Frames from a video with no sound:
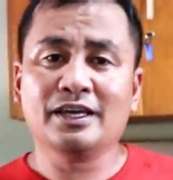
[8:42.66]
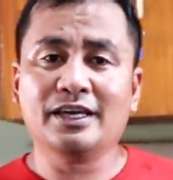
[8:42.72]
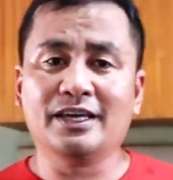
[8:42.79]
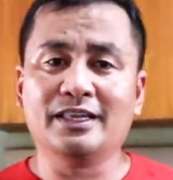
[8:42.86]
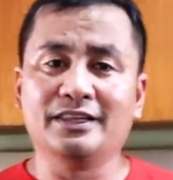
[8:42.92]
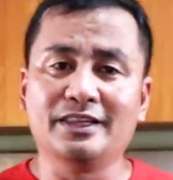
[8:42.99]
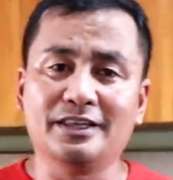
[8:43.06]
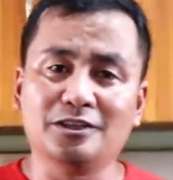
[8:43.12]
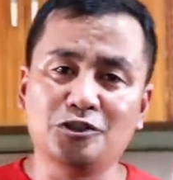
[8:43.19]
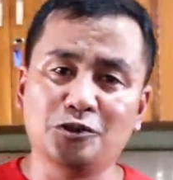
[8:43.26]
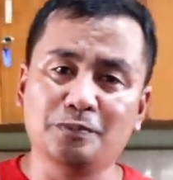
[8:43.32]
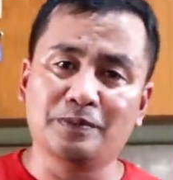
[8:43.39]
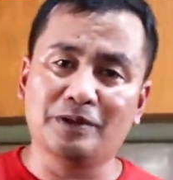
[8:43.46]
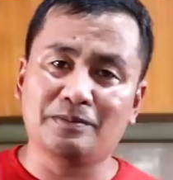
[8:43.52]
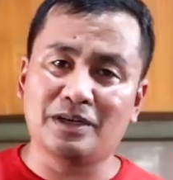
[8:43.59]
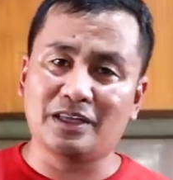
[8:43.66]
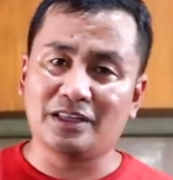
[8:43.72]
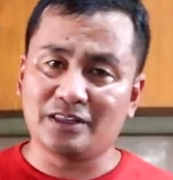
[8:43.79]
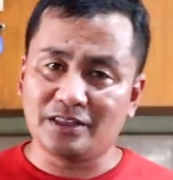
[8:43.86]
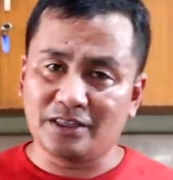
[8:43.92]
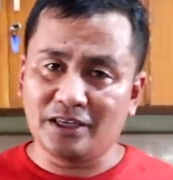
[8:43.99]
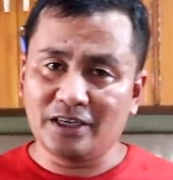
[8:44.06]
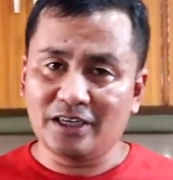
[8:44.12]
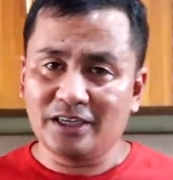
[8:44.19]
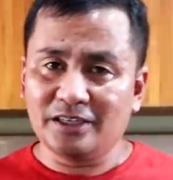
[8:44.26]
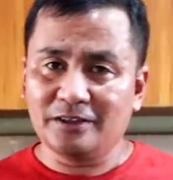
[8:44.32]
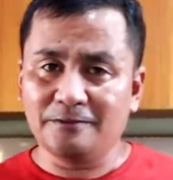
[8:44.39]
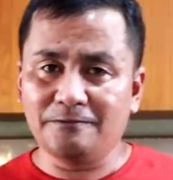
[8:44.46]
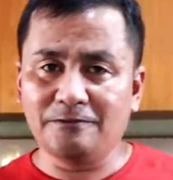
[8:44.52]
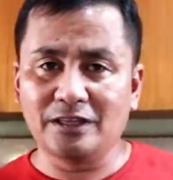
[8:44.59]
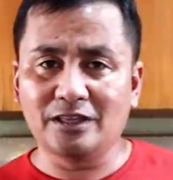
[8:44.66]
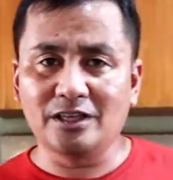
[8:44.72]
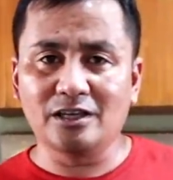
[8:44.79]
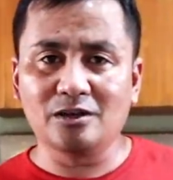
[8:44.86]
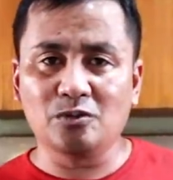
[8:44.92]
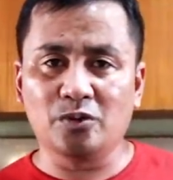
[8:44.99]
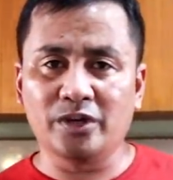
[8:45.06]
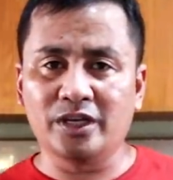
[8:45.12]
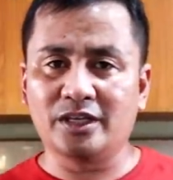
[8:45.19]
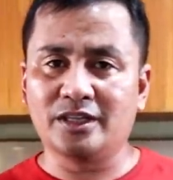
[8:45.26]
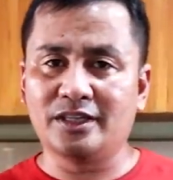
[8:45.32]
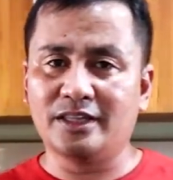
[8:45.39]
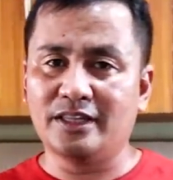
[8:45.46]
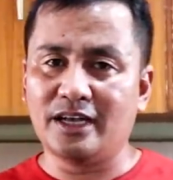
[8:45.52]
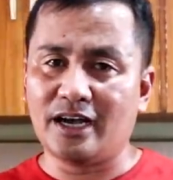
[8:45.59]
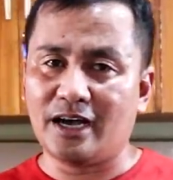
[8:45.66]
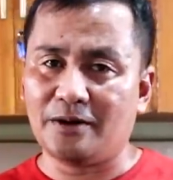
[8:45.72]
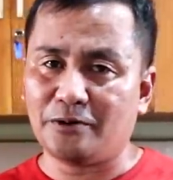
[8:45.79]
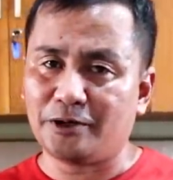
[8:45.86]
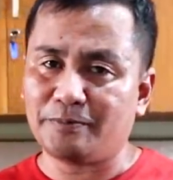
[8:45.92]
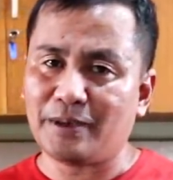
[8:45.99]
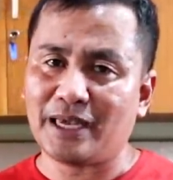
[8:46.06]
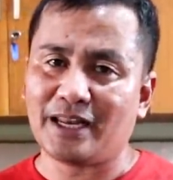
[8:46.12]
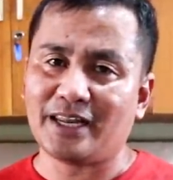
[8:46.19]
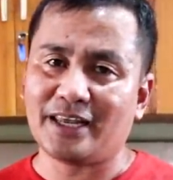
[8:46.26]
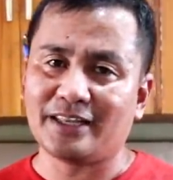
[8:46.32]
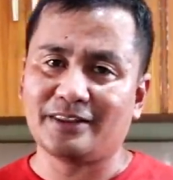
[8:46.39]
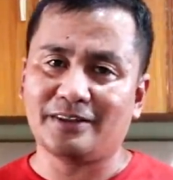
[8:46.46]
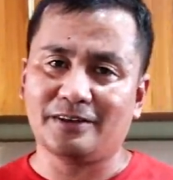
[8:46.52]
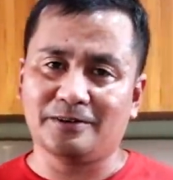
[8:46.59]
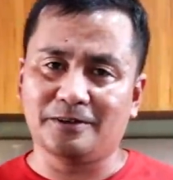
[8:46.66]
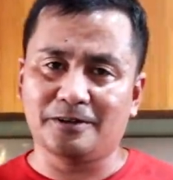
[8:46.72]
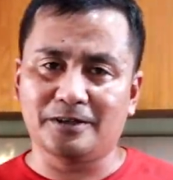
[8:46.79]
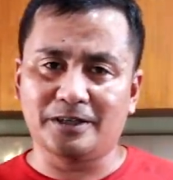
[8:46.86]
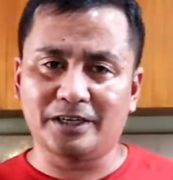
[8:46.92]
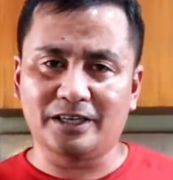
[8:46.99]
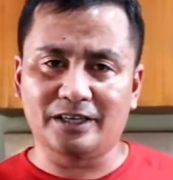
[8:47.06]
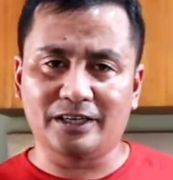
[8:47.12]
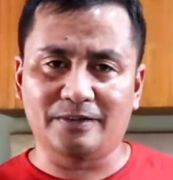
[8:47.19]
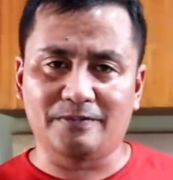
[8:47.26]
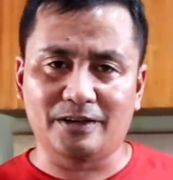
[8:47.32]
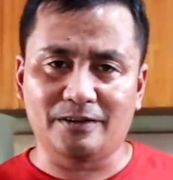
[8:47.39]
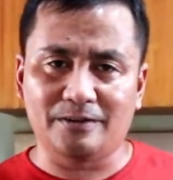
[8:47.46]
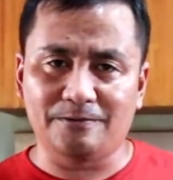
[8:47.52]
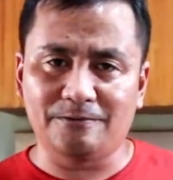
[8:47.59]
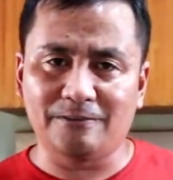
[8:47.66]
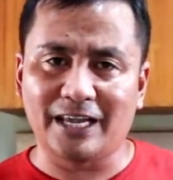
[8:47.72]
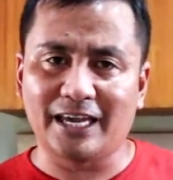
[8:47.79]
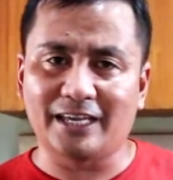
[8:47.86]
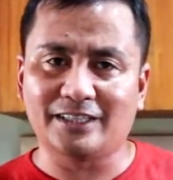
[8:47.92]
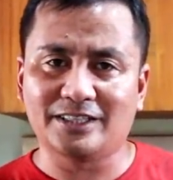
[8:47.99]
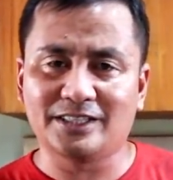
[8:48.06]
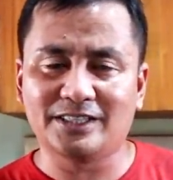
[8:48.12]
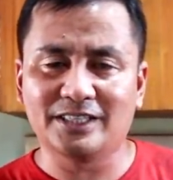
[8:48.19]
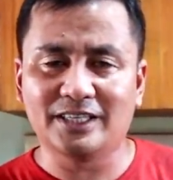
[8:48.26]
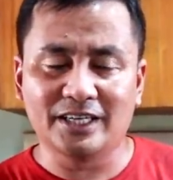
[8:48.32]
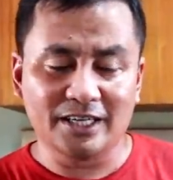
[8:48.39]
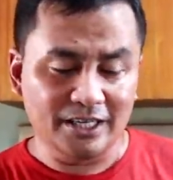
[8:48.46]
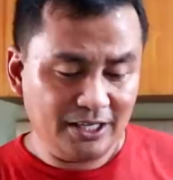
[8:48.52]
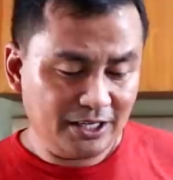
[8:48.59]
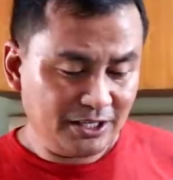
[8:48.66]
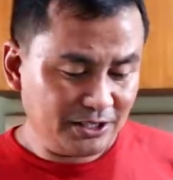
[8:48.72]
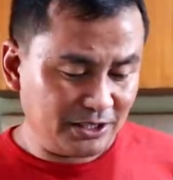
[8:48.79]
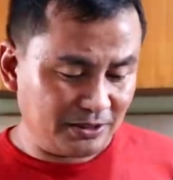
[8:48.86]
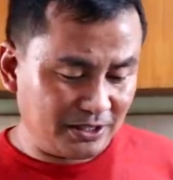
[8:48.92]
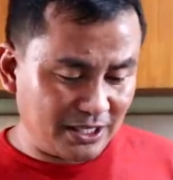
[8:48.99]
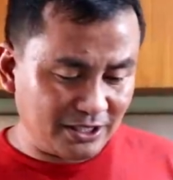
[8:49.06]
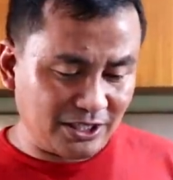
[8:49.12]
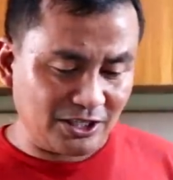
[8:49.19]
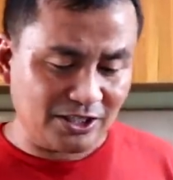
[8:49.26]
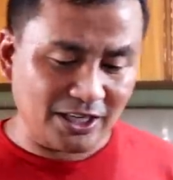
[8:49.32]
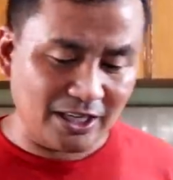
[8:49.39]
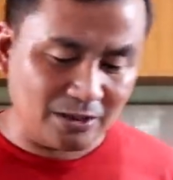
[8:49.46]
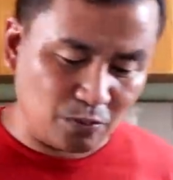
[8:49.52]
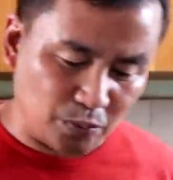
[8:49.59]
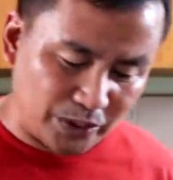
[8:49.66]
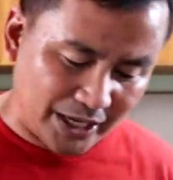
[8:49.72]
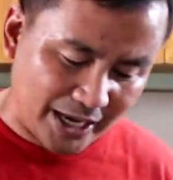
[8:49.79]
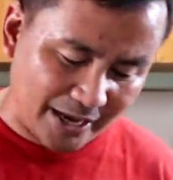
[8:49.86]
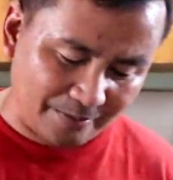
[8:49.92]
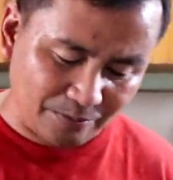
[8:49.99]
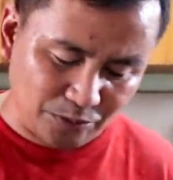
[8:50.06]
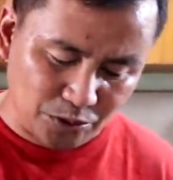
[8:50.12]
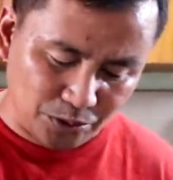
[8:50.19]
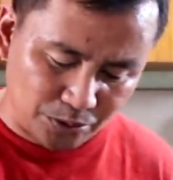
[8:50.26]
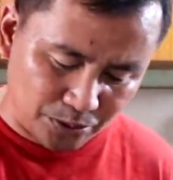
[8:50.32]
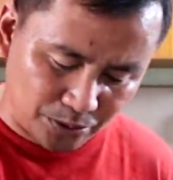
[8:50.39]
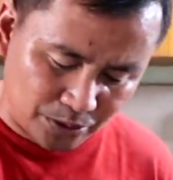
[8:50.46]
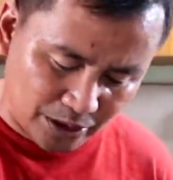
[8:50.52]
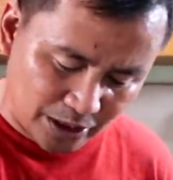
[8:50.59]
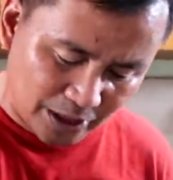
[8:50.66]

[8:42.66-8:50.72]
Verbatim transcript: and then supplement the feeding with our pellet or even the flakes. So this is it. We have to